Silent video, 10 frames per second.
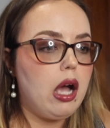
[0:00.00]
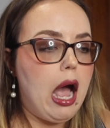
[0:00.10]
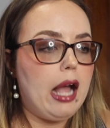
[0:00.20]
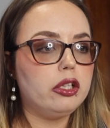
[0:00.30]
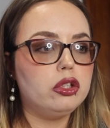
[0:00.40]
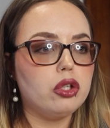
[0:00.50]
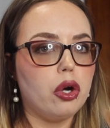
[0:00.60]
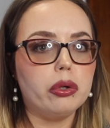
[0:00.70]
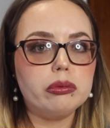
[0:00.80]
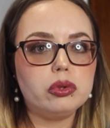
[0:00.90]
I
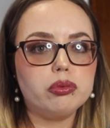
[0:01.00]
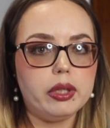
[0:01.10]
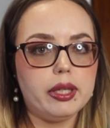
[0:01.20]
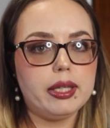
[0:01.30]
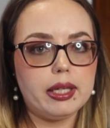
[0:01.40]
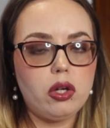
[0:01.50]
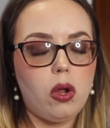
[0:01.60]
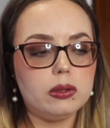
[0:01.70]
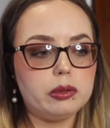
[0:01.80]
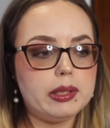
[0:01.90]
don't read the
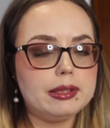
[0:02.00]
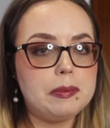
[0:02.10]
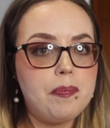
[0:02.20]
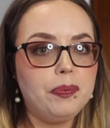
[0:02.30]
acknowledgements.